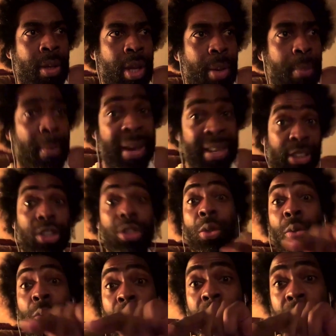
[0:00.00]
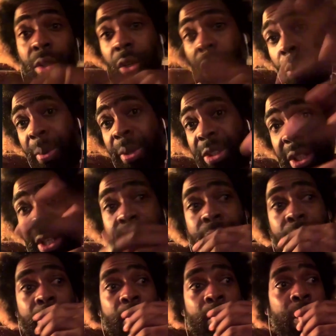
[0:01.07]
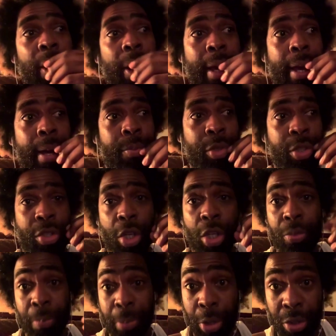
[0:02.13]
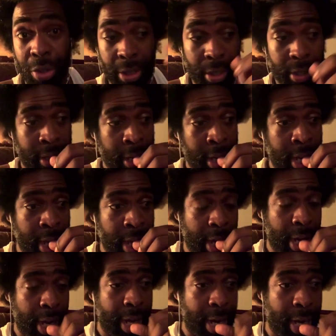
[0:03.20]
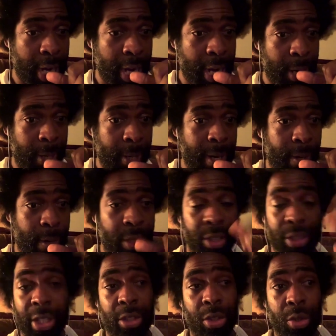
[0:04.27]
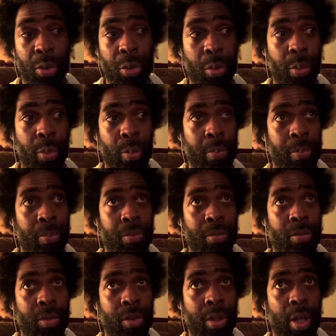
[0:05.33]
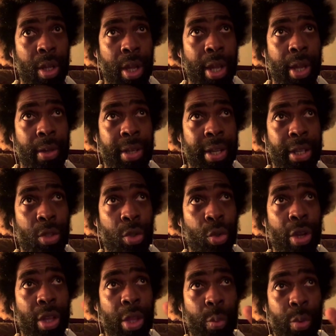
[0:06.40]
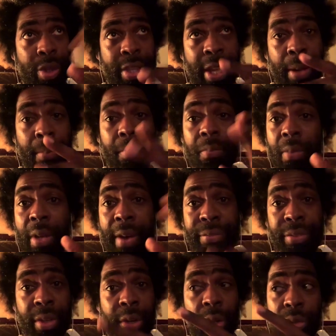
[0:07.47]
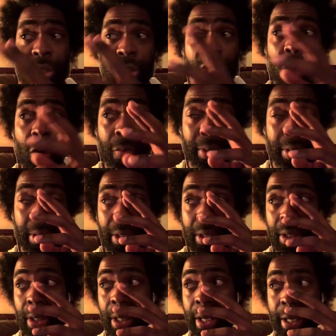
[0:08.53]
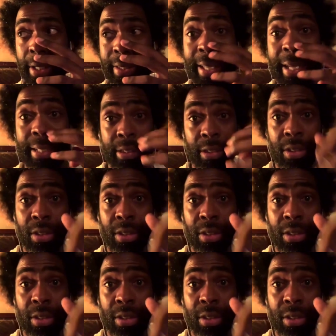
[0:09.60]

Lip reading: by Zoom conversations and discuss music, and I'm gonna start to get together with them after all this COVID test